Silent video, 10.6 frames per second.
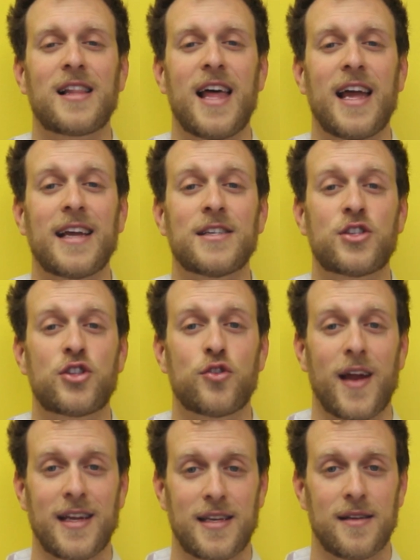leg is
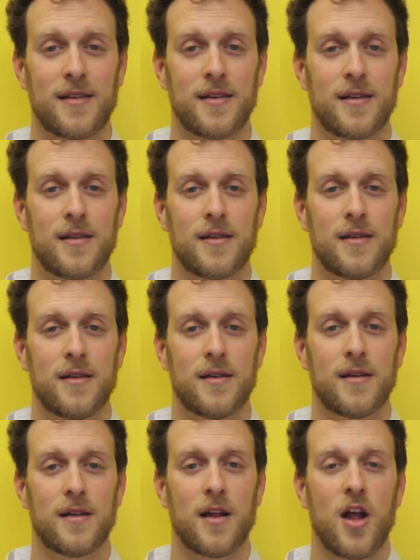straight.
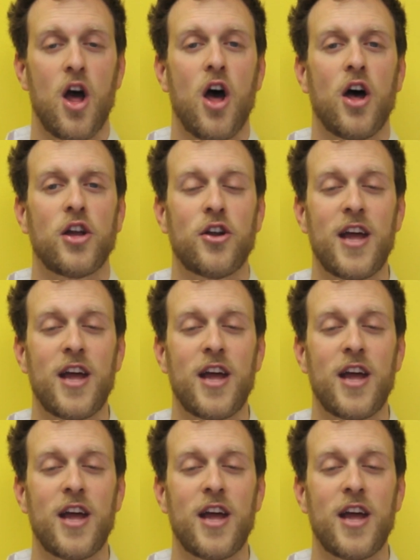Your